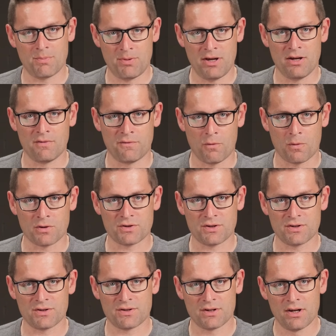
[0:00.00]
the peak
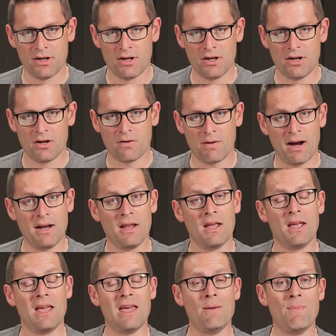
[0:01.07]
forces, right?
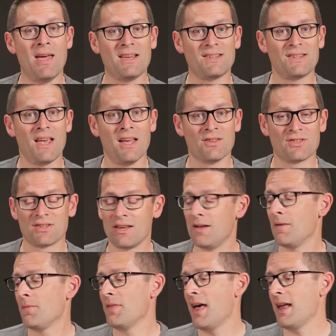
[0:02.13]
It makes sense.
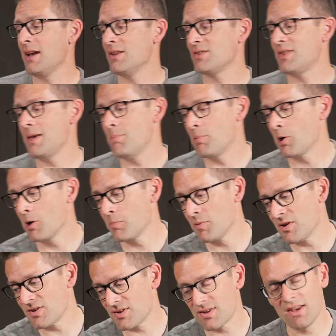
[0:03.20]
That is the
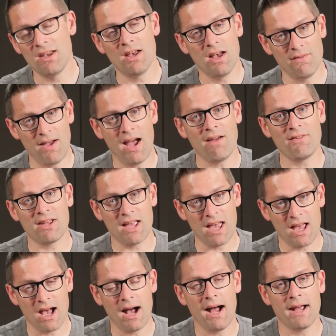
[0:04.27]
purpose of having
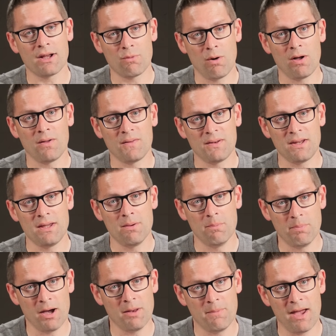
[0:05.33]
a high quality
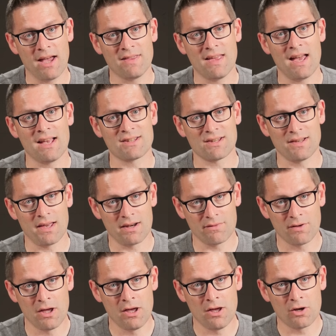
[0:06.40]
butt pad that has a lot
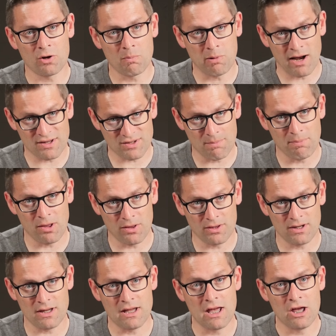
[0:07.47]
of
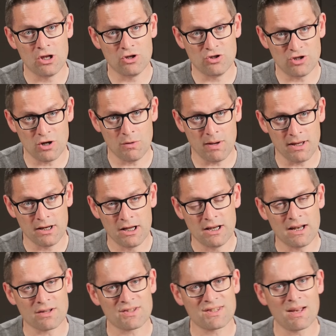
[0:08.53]
compressibility to it.
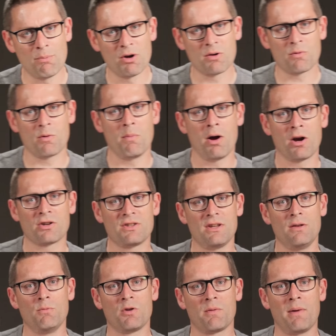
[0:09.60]
Now, someone remarked
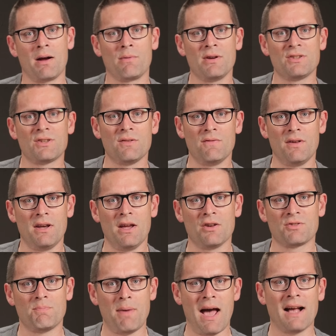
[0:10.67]
in one of my recent
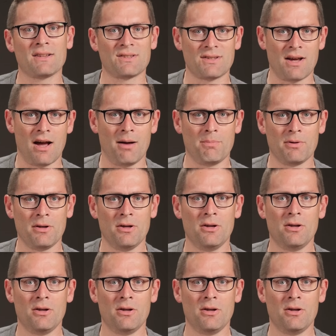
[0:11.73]
videos, Backstop,